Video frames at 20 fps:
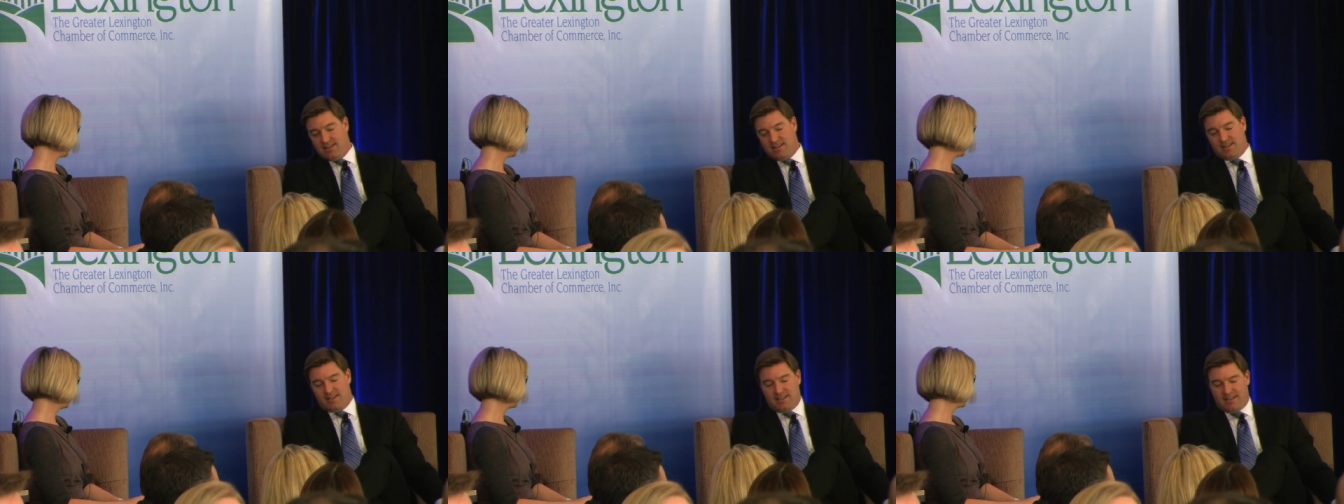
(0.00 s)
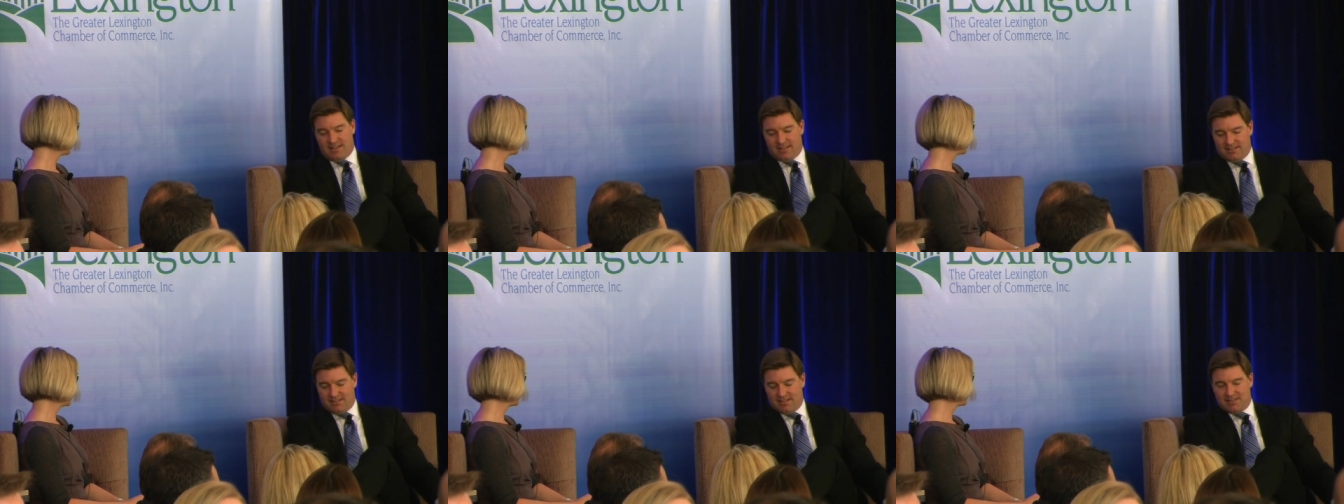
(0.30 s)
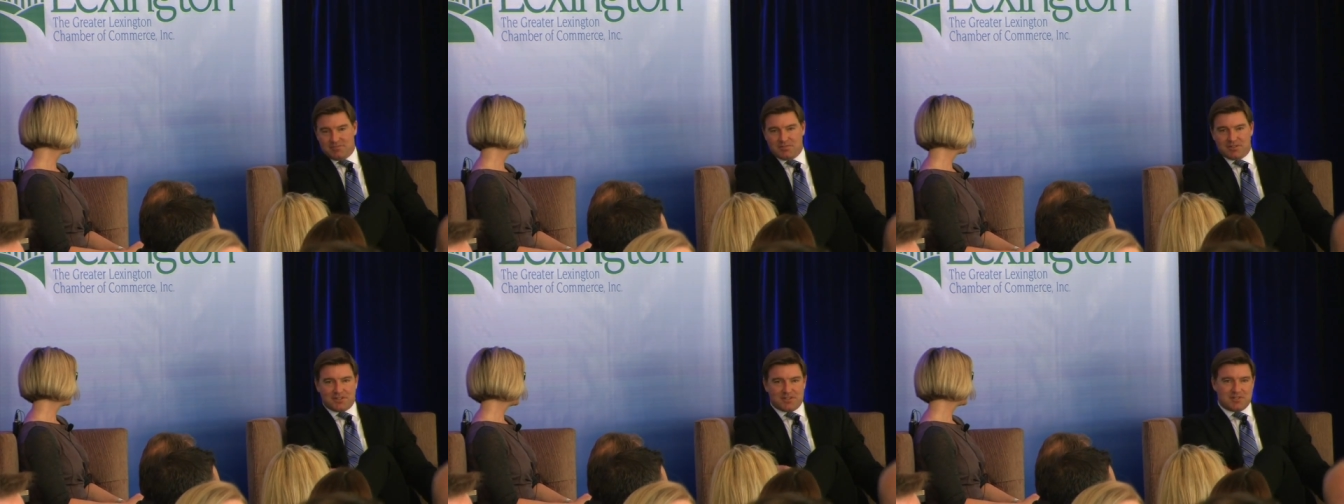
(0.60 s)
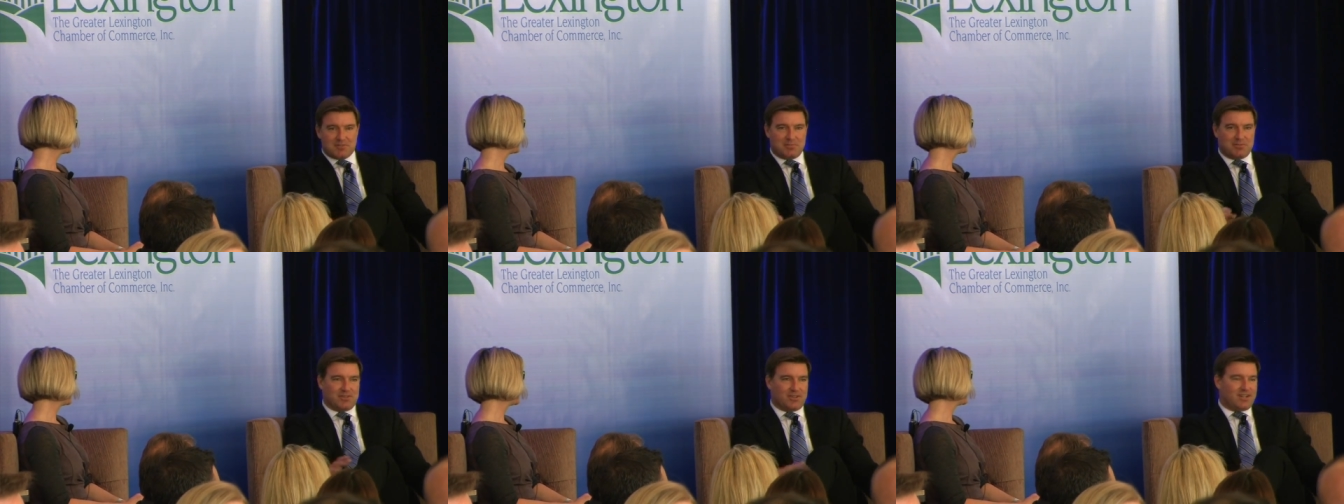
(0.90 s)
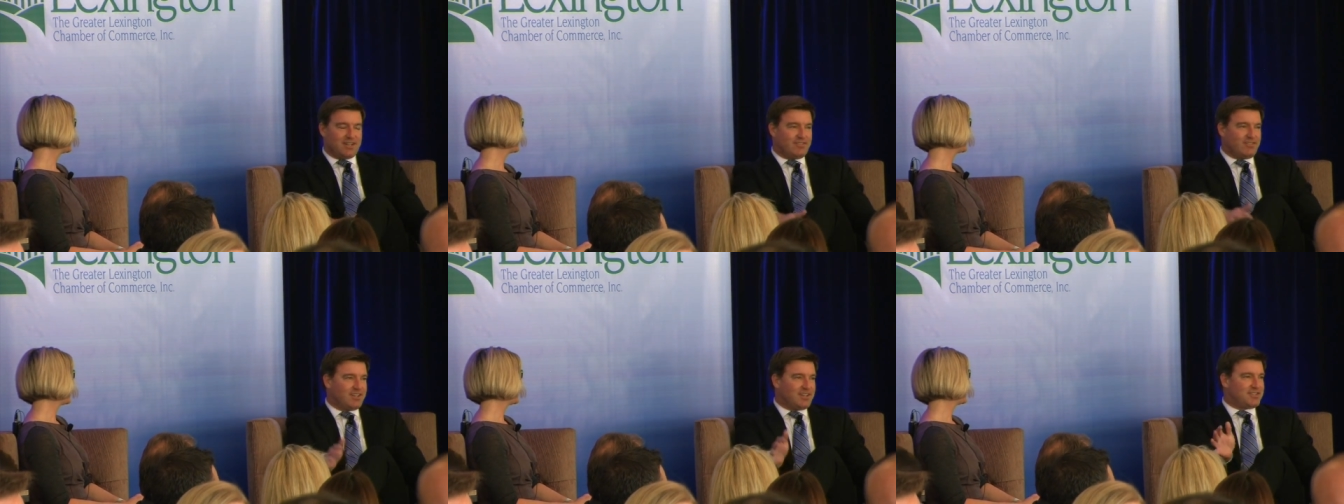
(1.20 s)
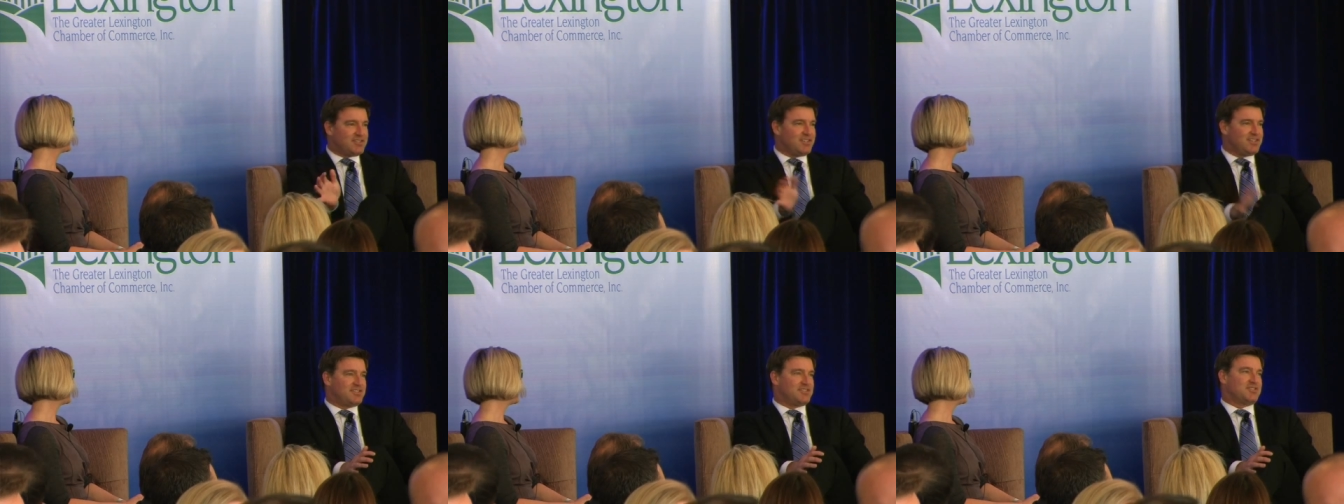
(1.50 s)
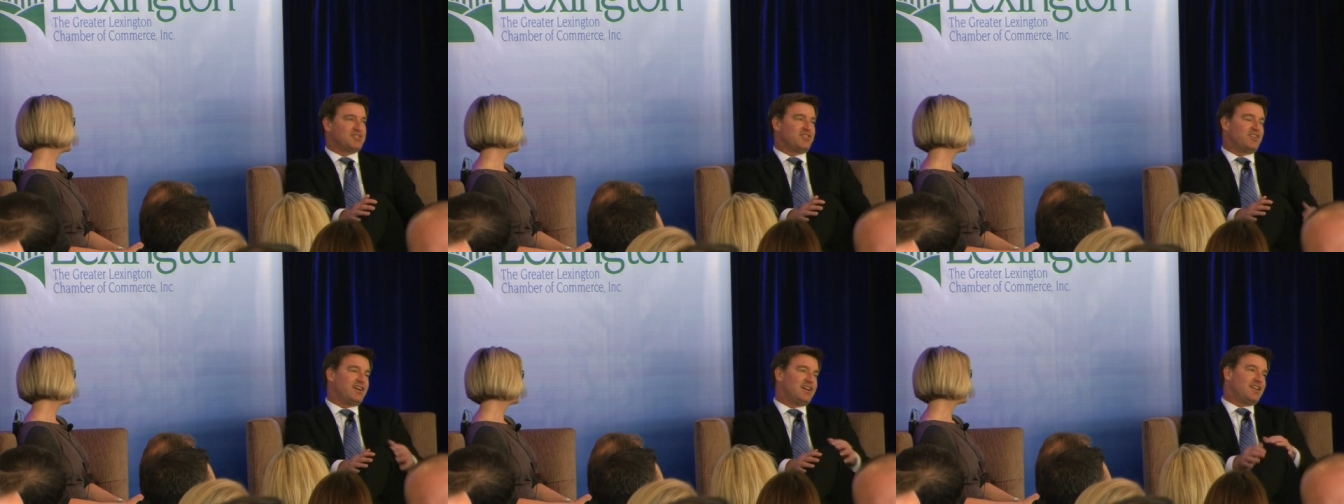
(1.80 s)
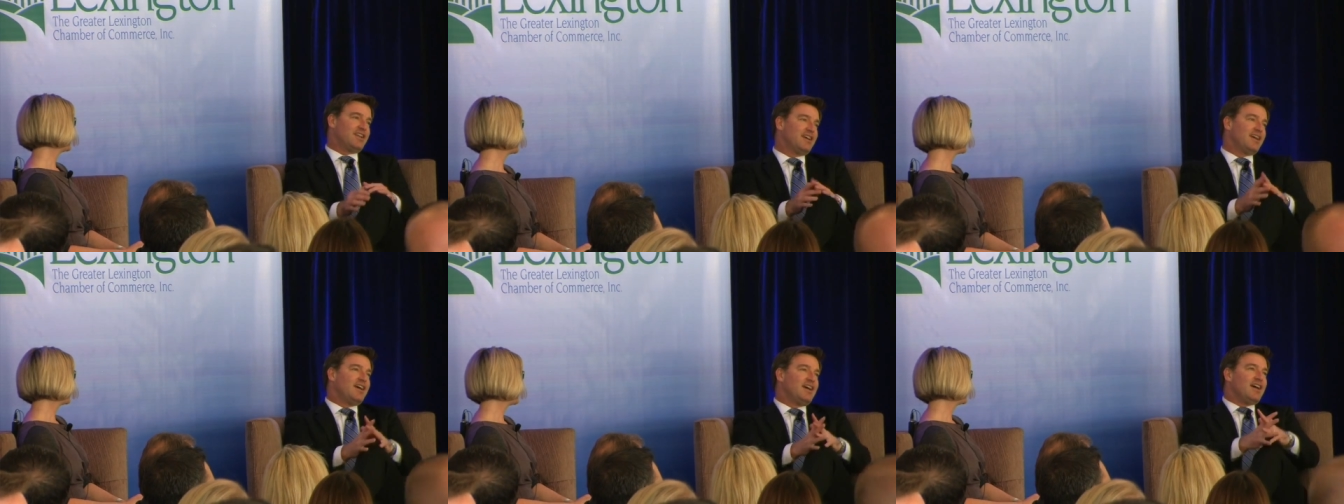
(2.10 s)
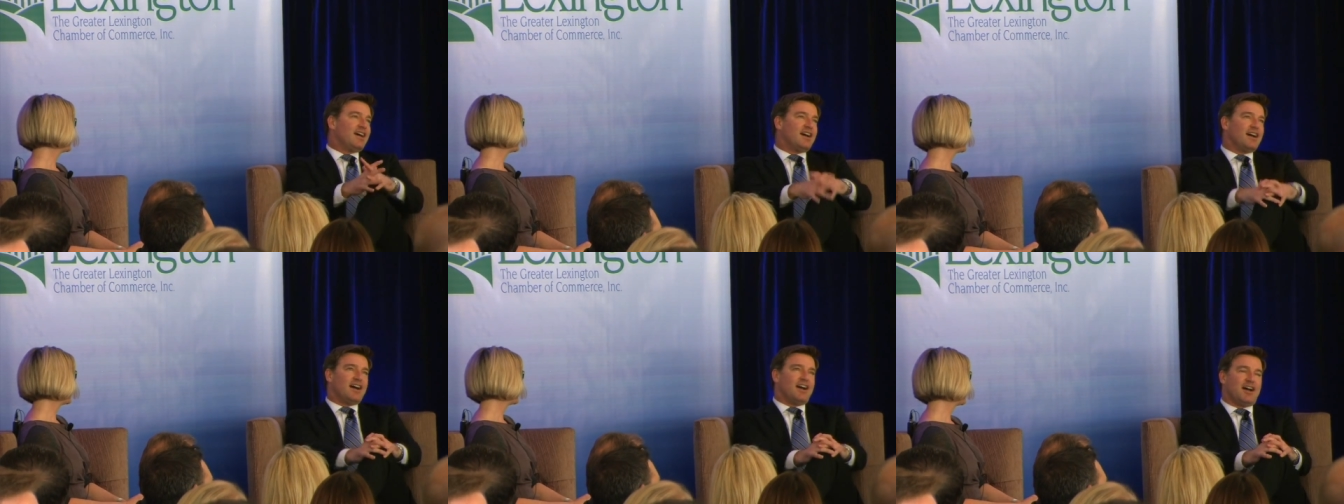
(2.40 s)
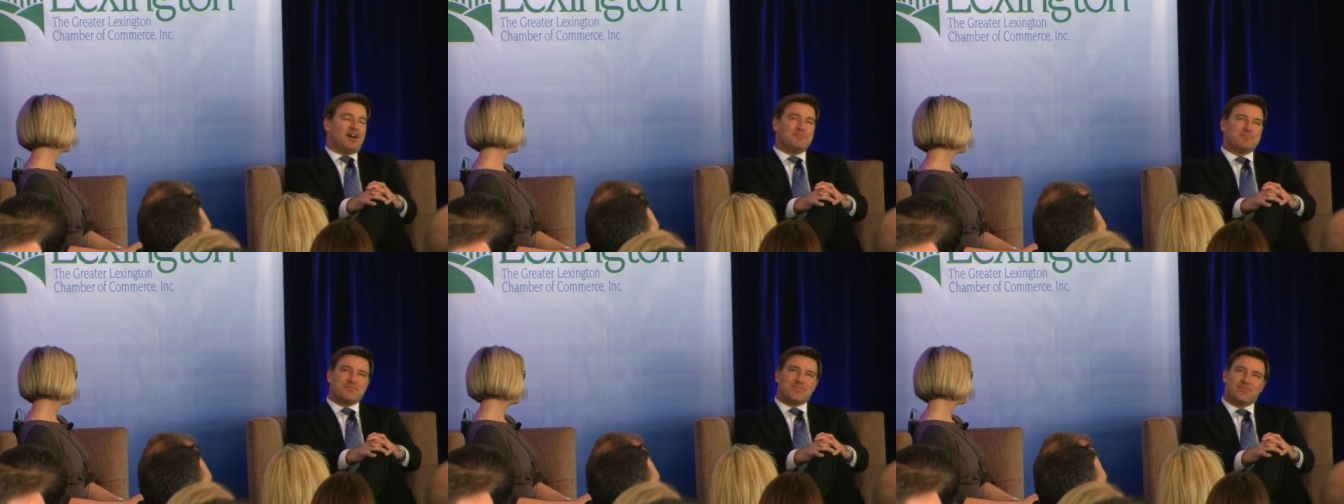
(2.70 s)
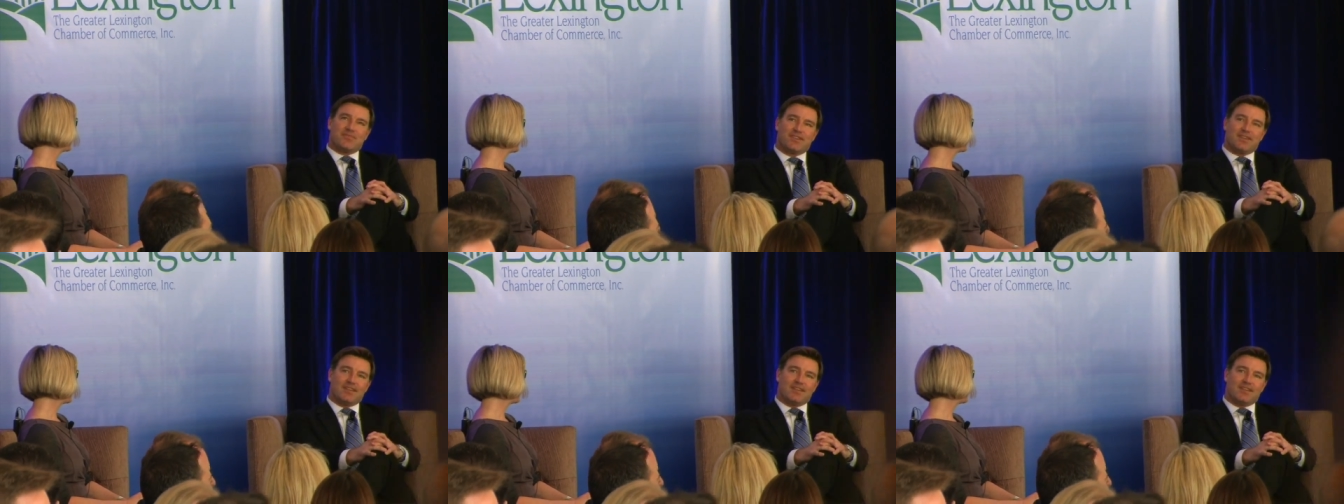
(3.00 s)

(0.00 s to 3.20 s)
I mean, lumbar support and everything, so this is great. Well,